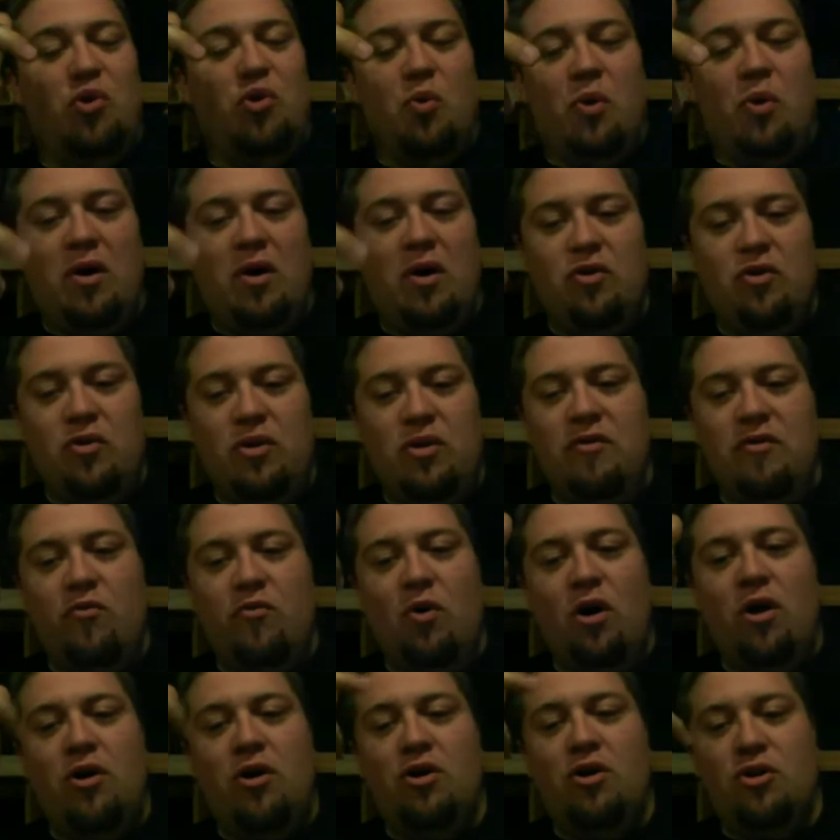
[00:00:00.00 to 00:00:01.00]
You'll have
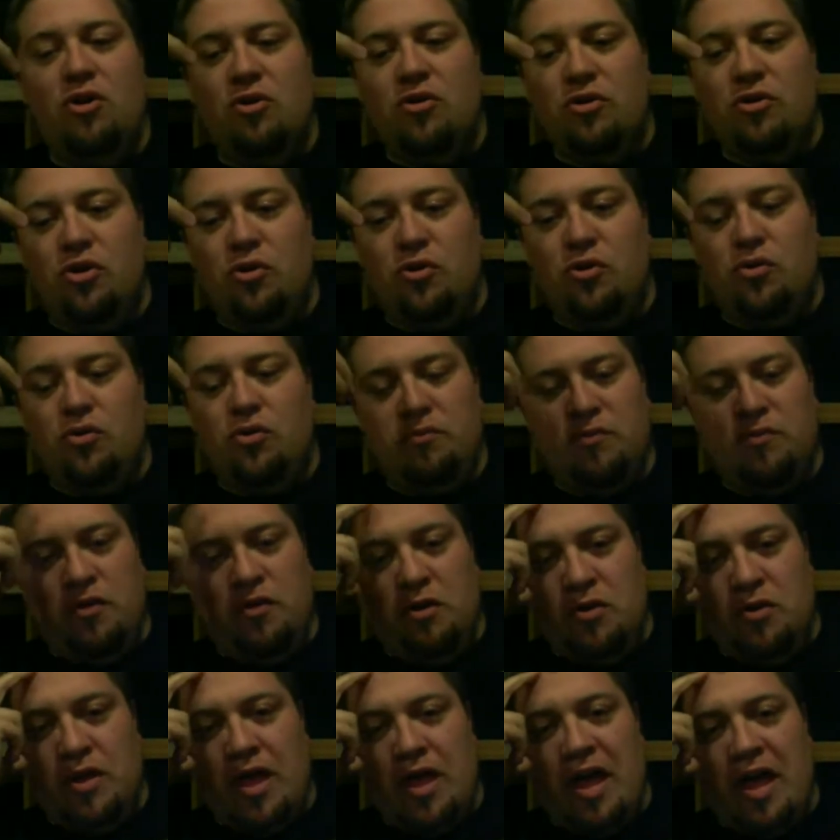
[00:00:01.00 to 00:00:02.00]
water.
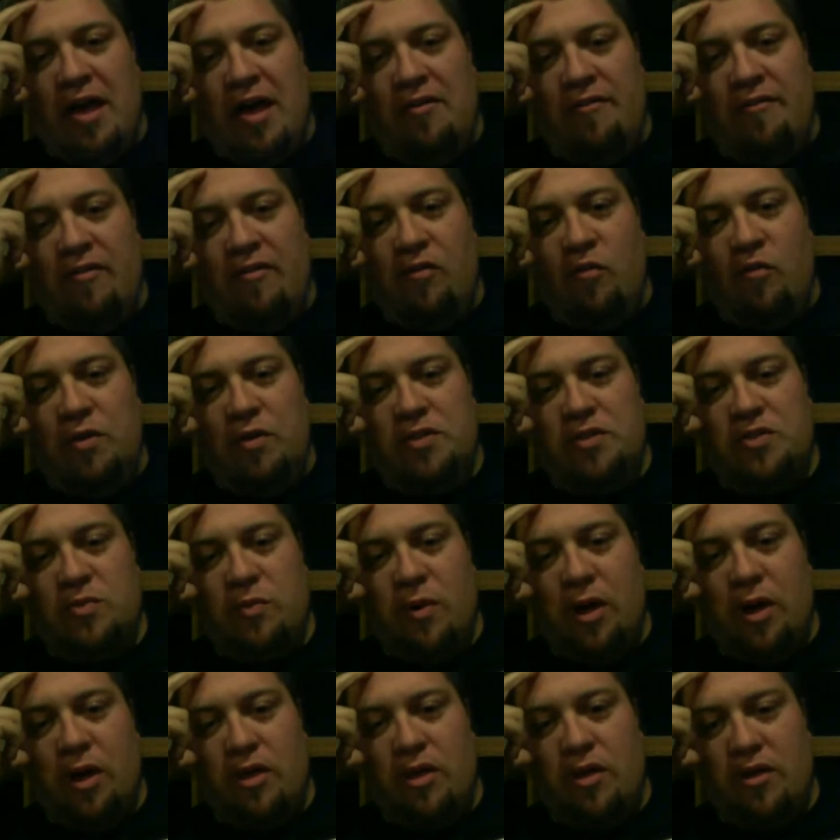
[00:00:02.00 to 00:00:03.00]
You'll have every once in a while.